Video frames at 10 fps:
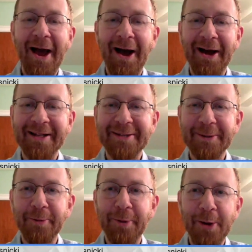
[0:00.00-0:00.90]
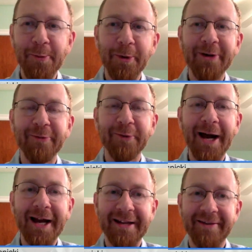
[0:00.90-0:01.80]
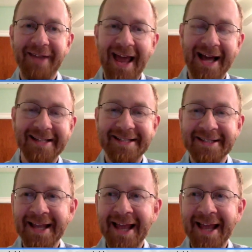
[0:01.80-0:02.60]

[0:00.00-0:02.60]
and so he wore a variety of hats.